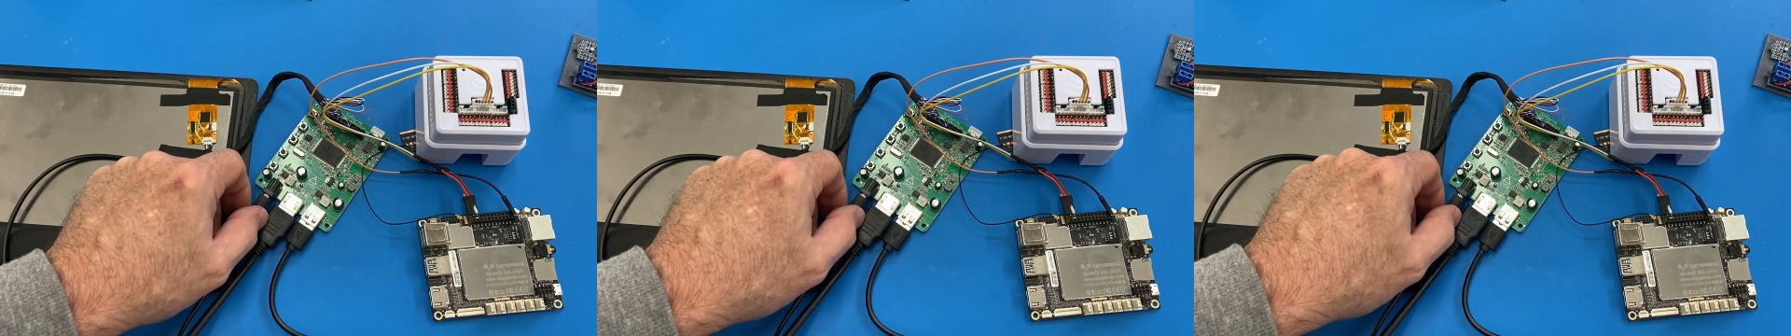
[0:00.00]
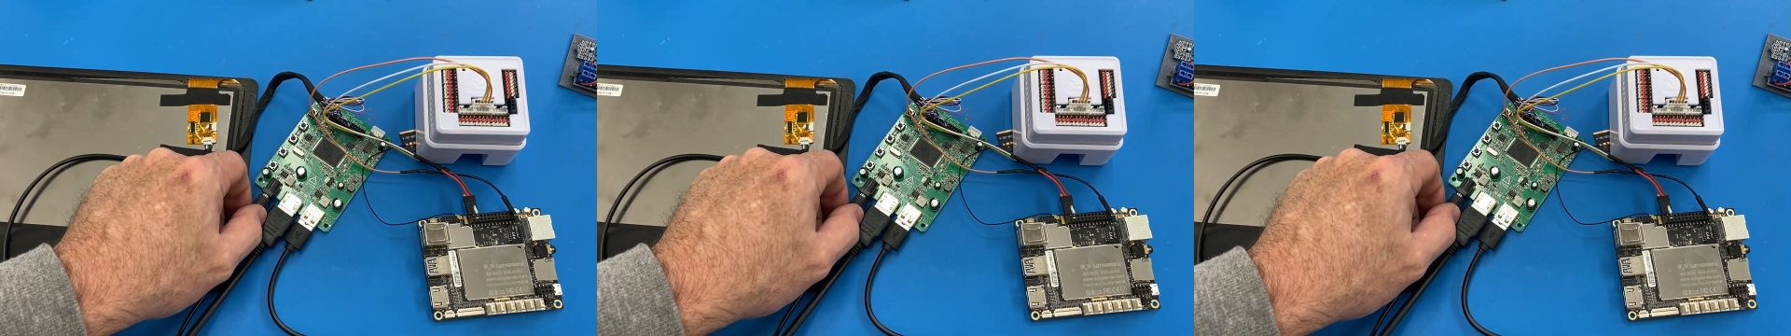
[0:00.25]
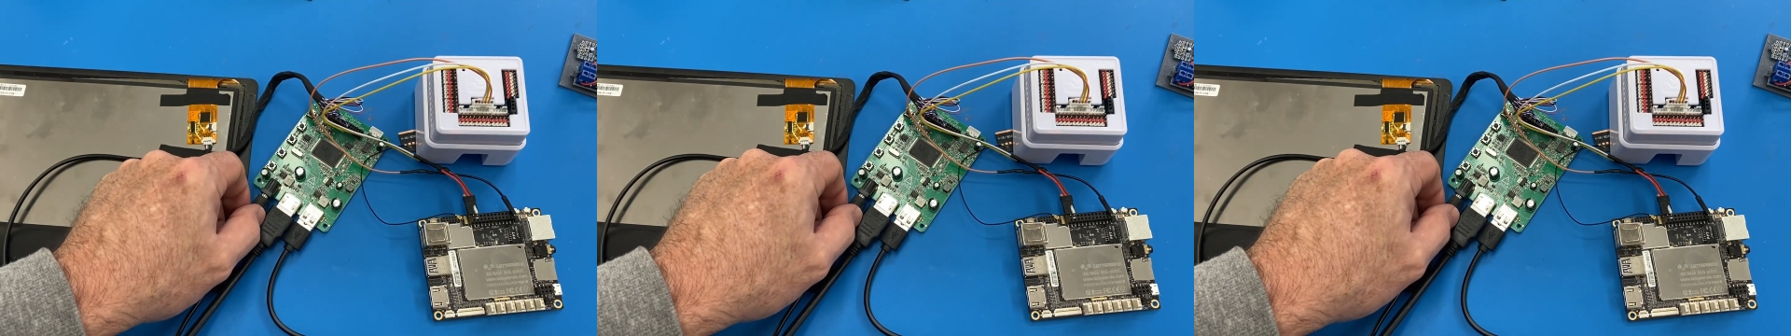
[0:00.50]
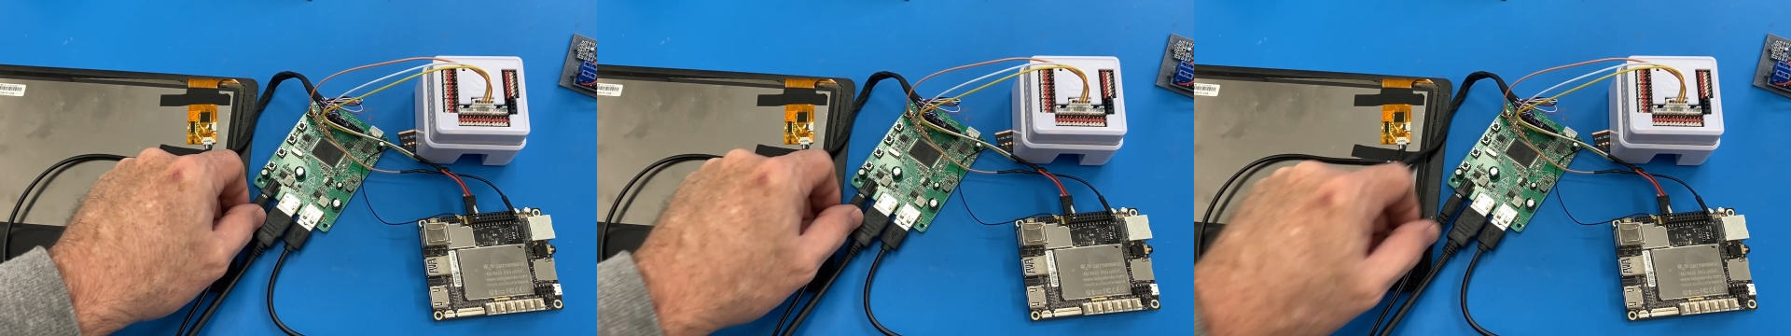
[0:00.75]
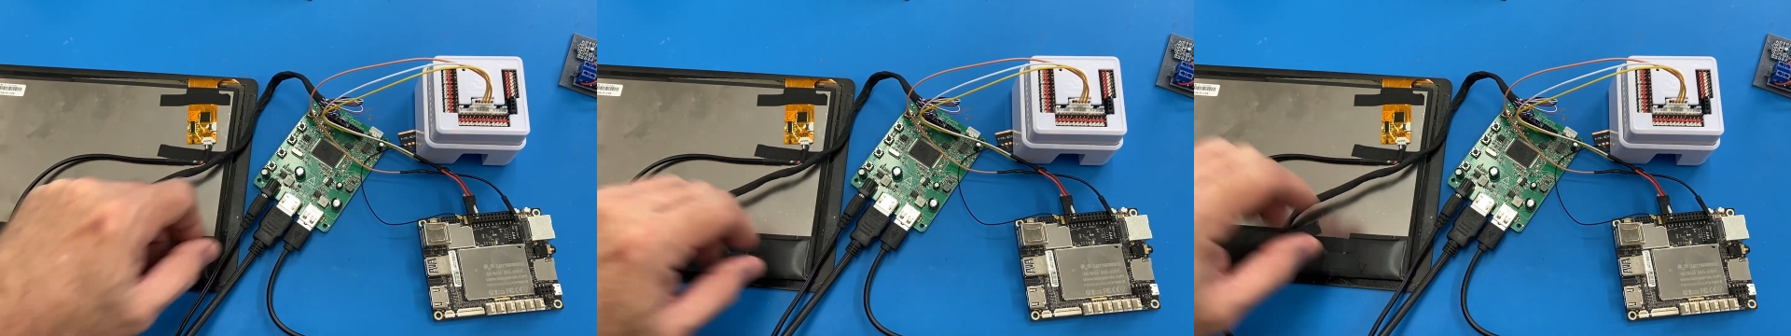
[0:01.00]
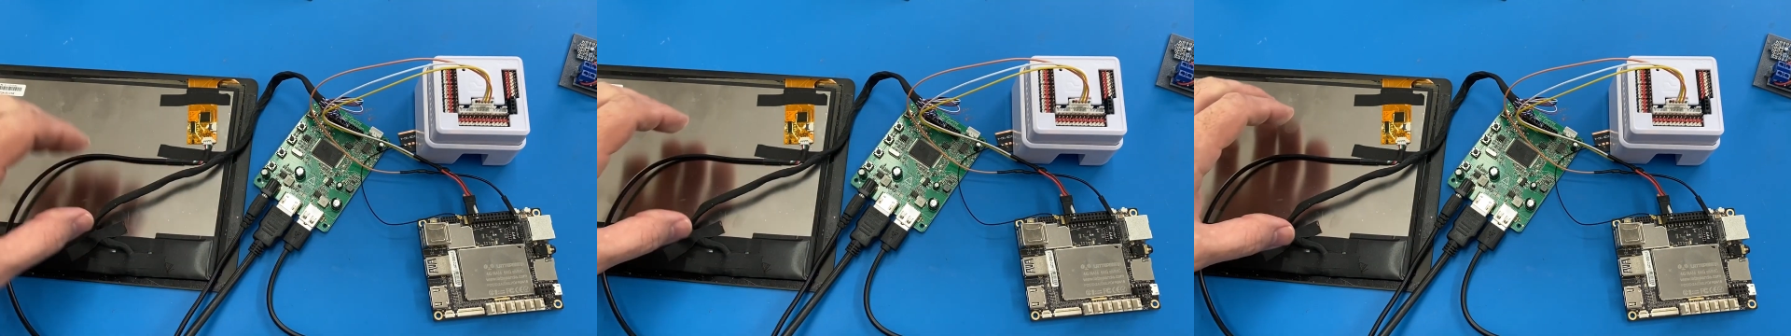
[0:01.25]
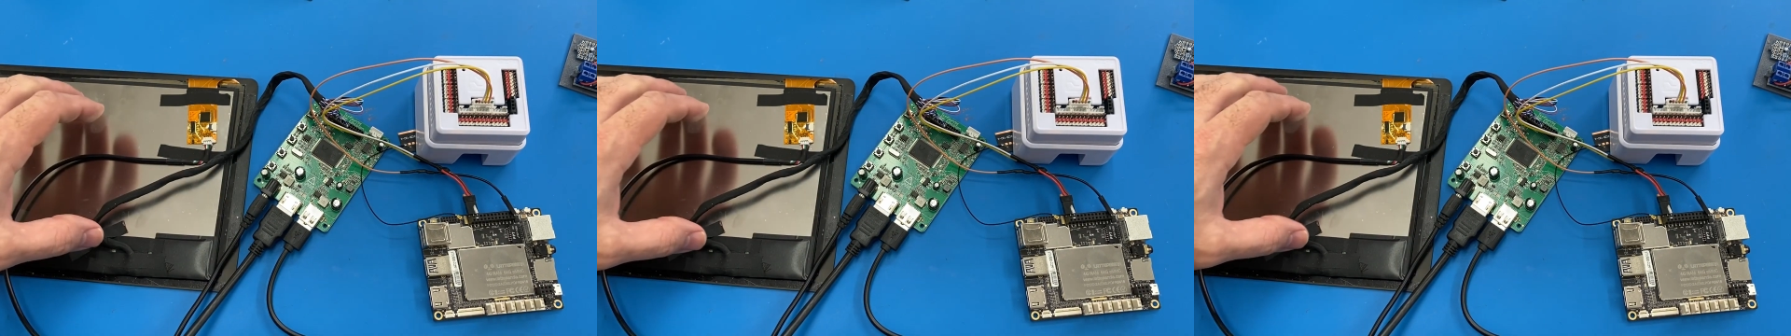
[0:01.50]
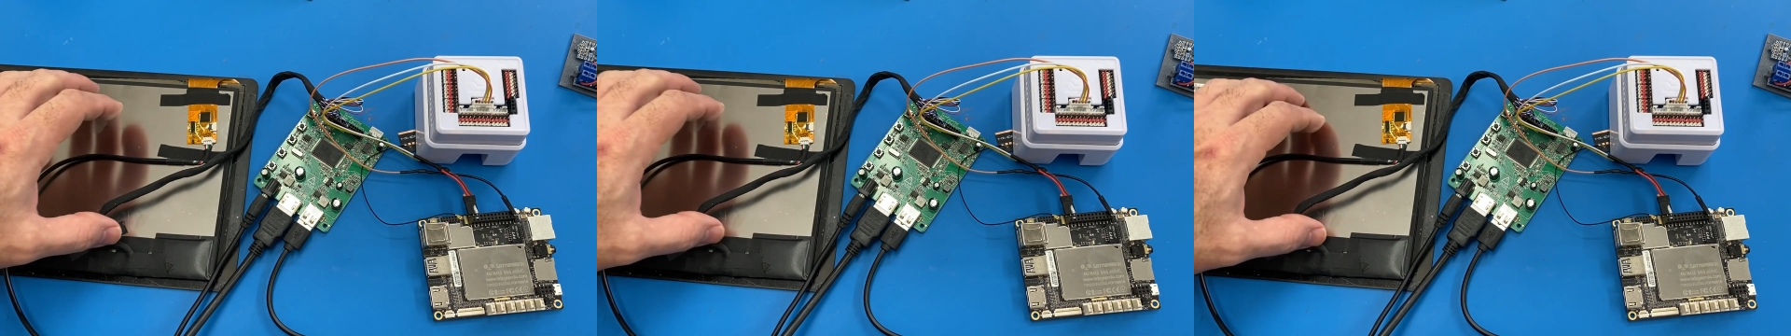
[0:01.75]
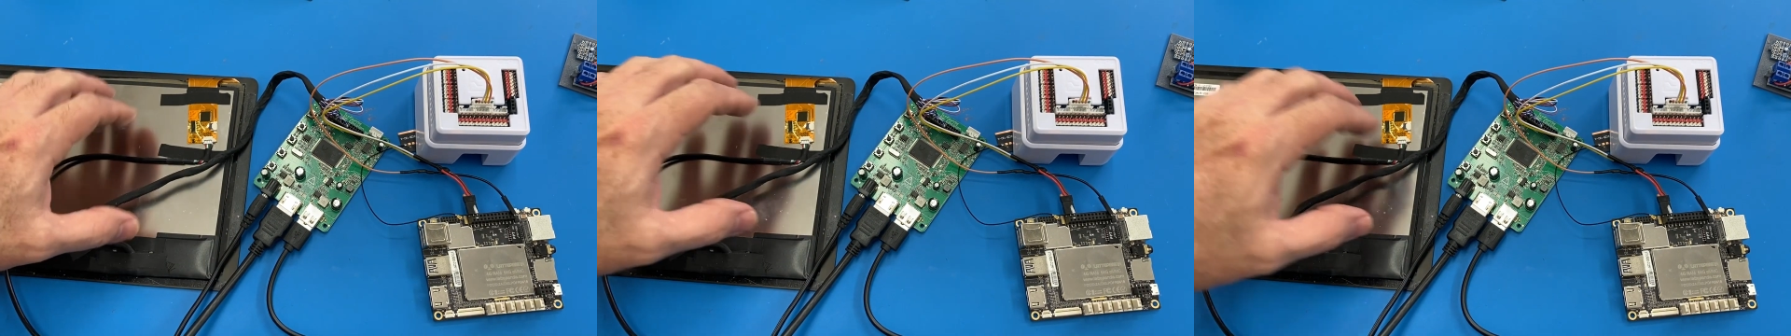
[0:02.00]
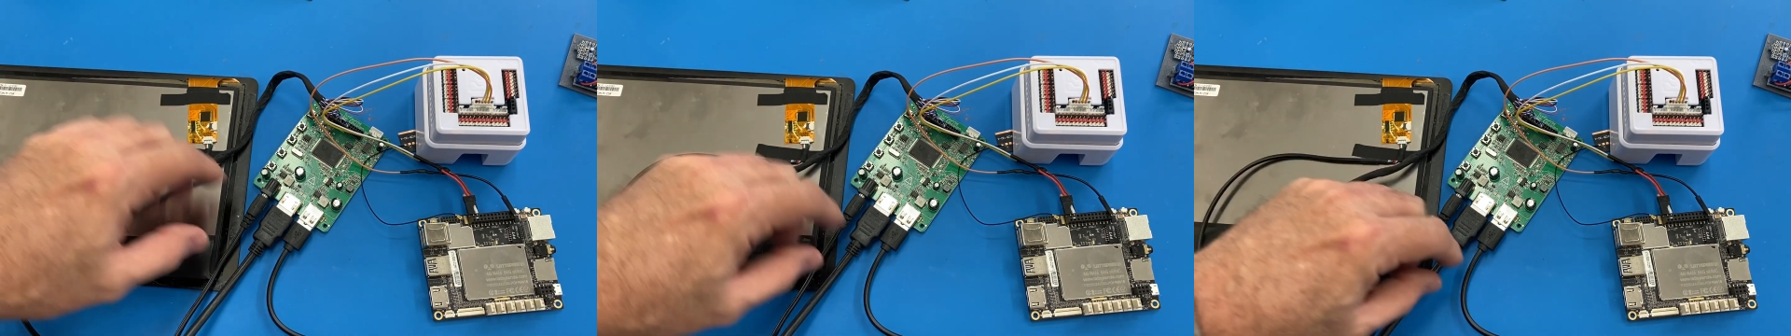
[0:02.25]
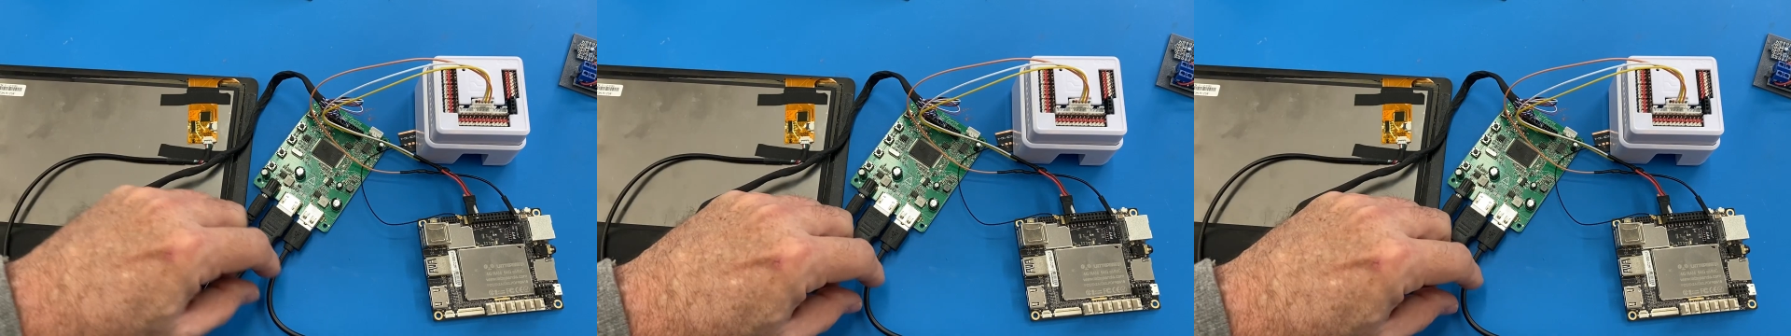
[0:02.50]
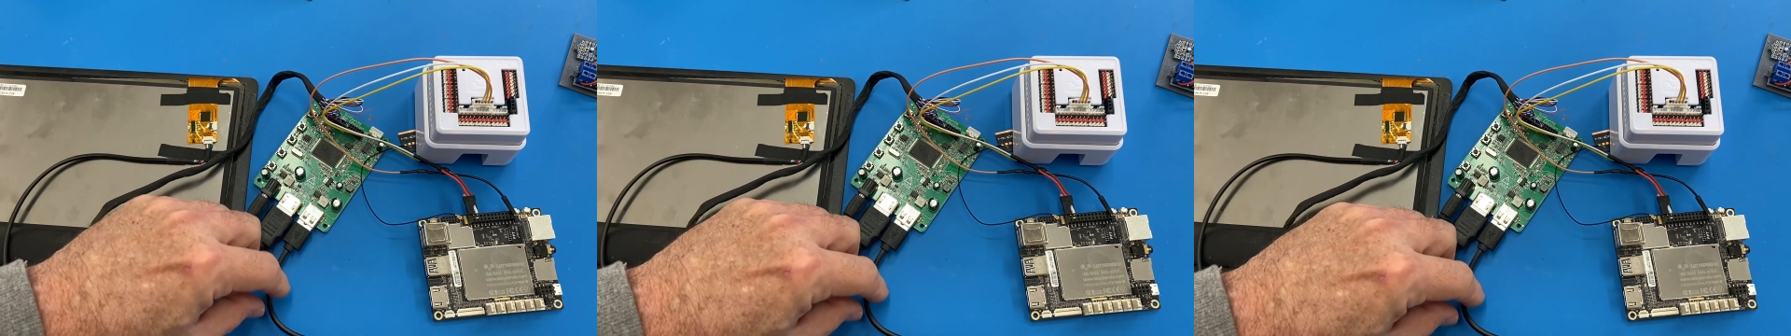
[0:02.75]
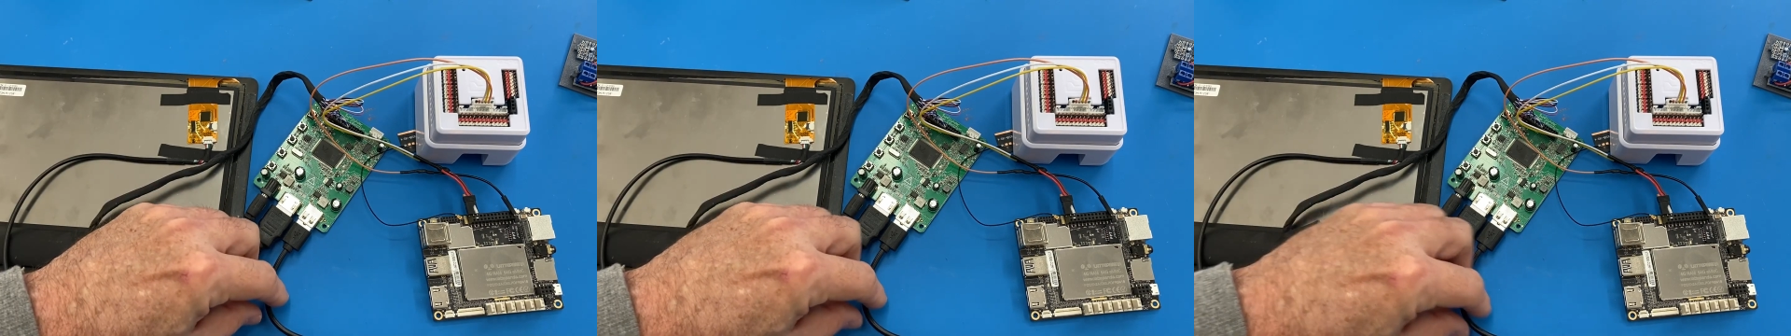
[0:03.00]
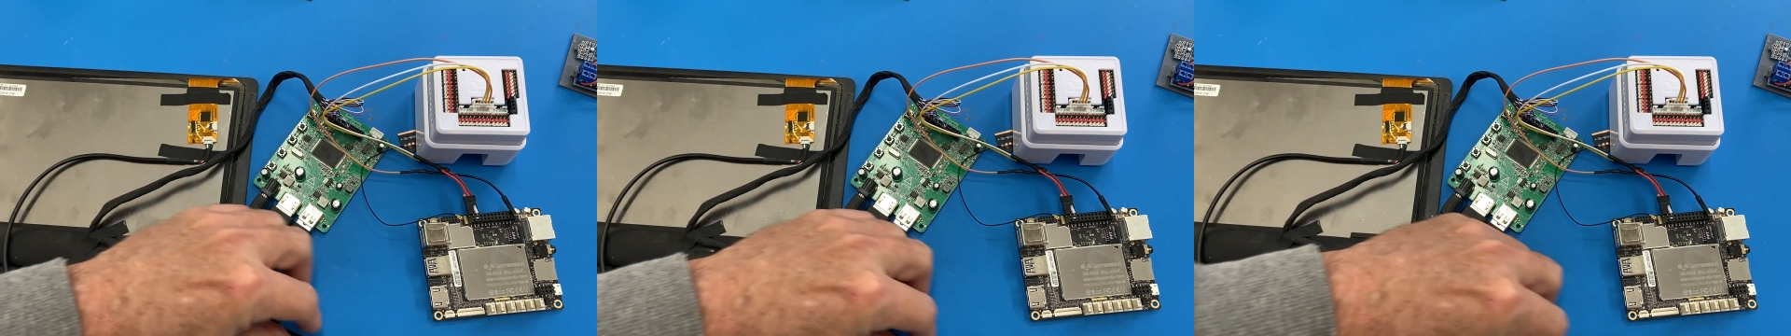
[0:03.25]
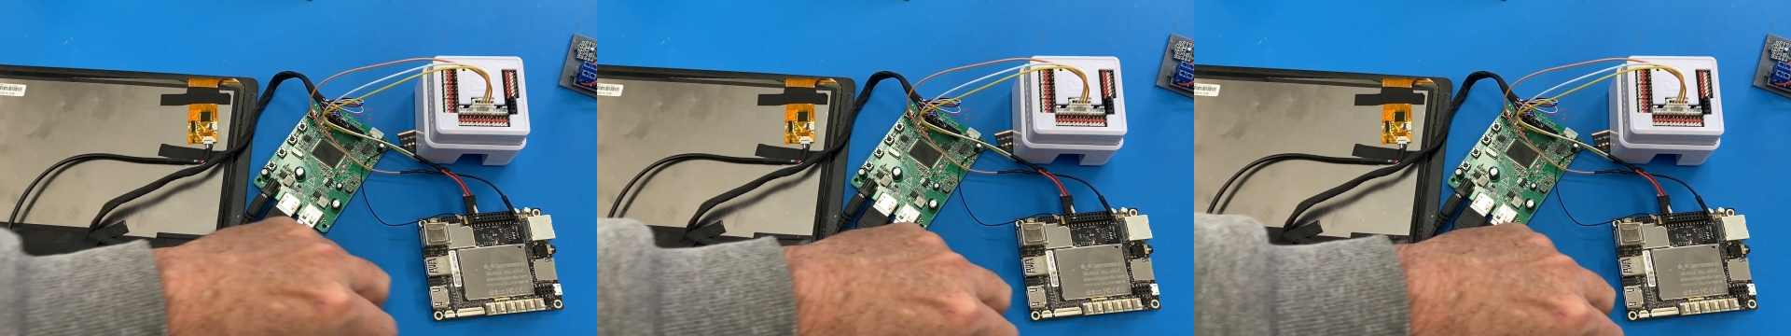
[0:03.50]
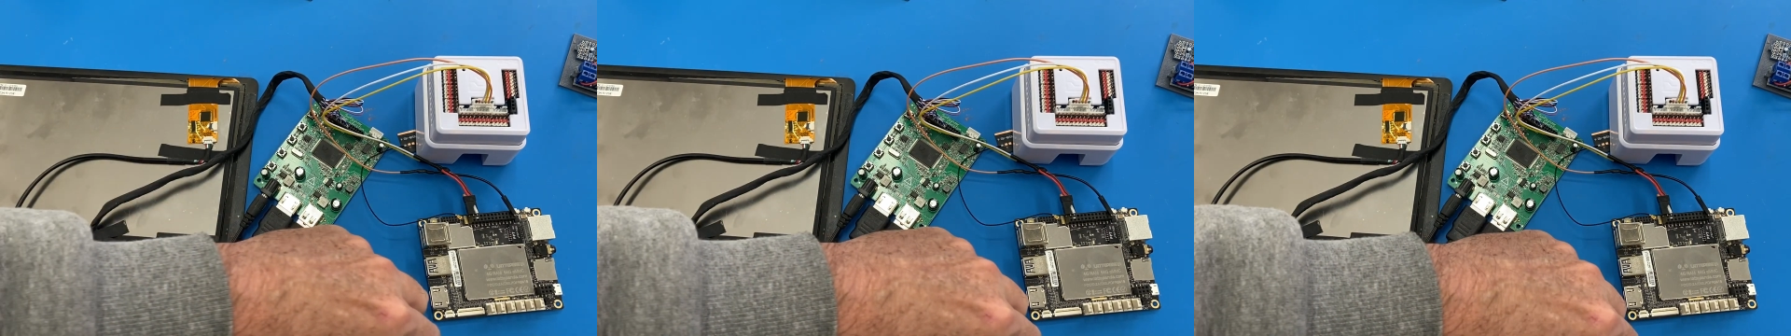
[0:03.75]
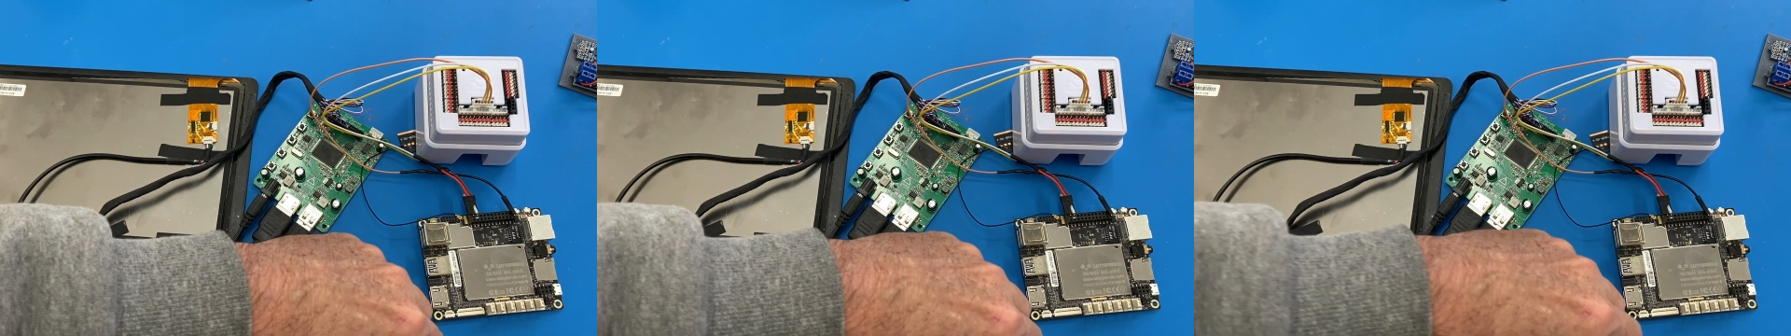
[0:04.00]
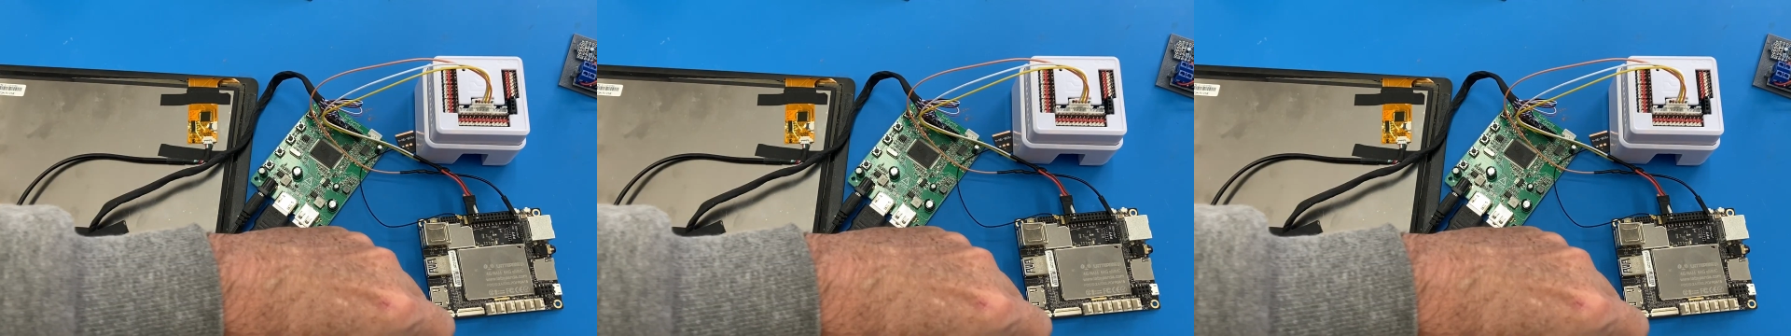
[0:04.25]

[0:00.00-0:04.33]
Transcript: [unreadable: no face in view]